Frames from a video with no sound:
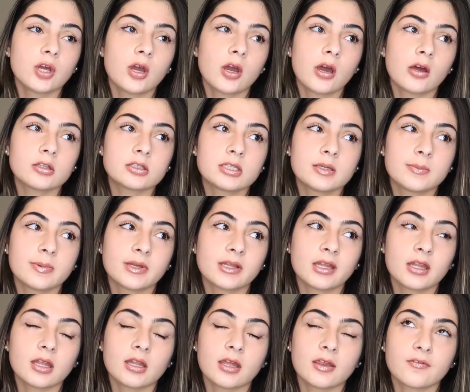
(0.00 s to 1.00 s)
how
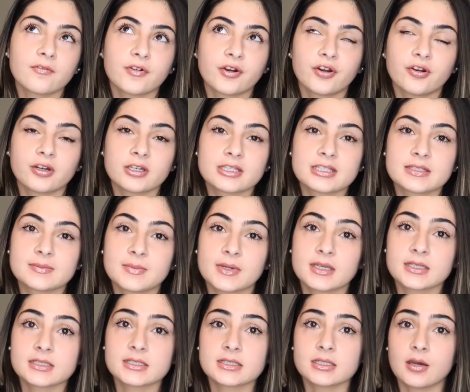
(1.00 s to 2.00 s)
typically like for
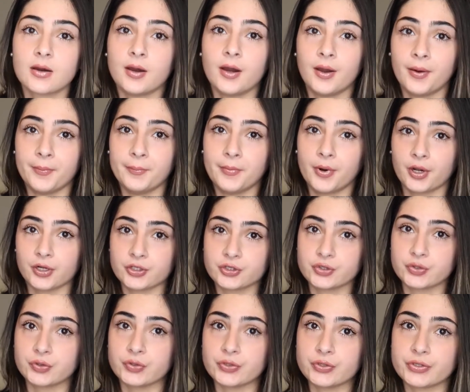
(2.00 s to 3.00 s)
Christmas,
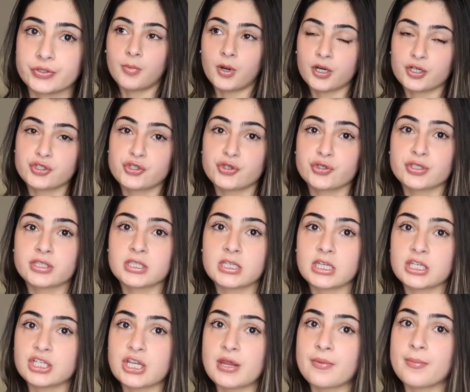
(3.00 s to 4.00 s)
Marshalls,
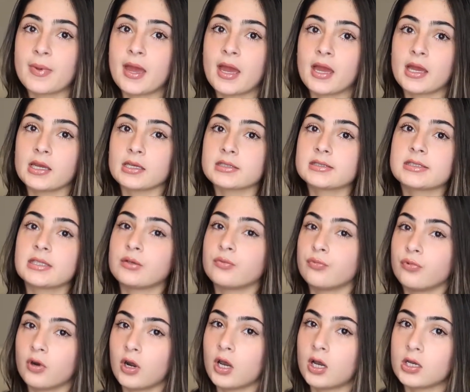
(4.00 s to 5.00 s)
TJ Maxx, and
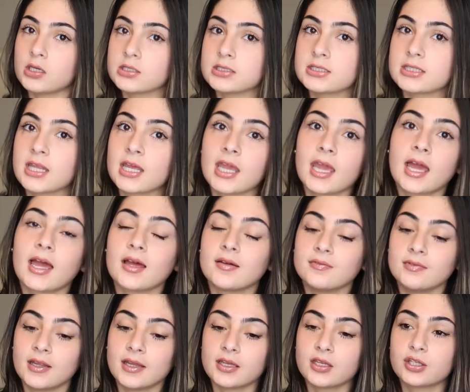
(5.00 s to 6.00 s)
Ross, they have
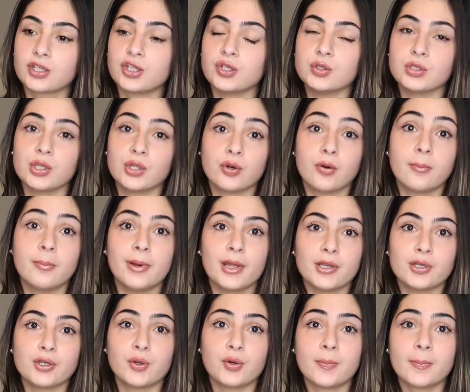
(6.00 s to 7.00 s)
like cute little
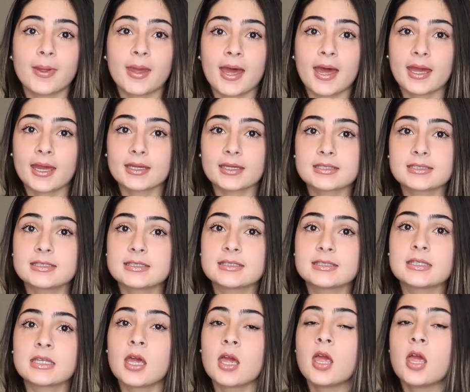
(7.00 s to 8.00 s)
bundle packs.